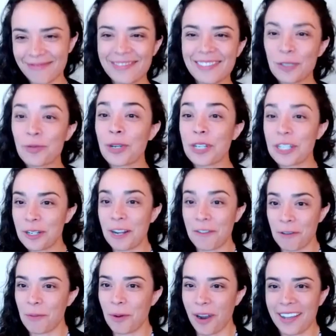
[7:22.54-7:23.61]
switch to a
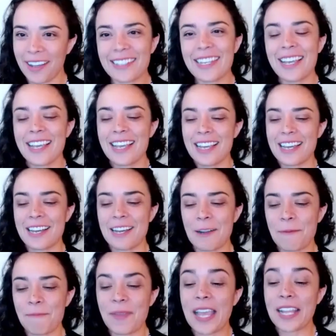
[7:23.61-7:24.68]
different product.
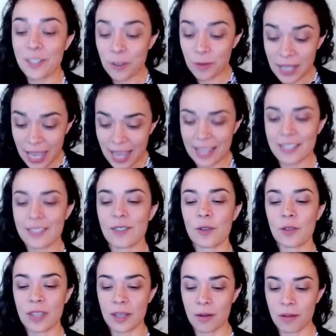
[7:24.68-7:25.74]
And so yes,
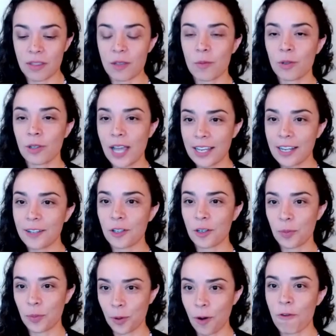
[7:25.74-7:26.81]
the molecular
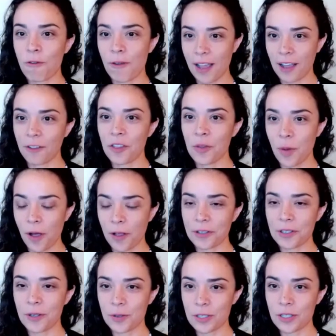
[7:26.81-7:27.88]
profile, the
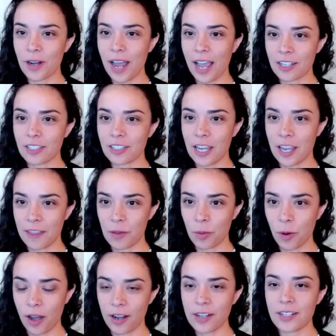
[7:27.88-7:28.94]
molecules that are actually in the
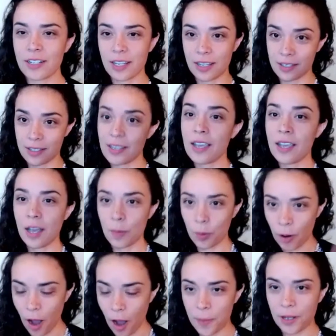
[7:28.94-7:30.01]
product, is a
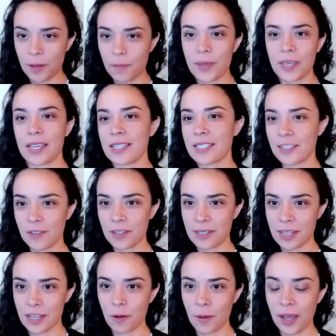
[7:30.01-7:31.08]
prominent piece of the
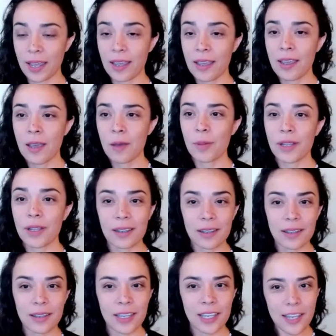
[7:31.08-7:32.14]
COA. But
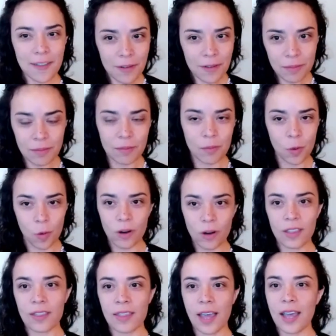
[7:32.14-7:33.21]
even more
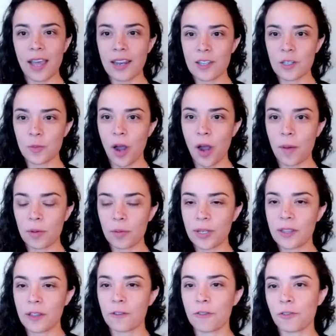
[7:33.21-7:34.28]
than that is probably
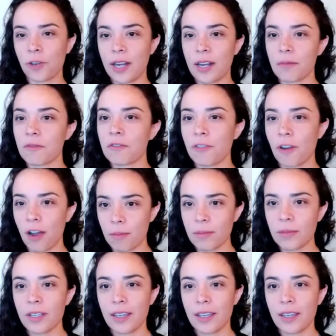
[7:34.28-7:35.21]
the freedom from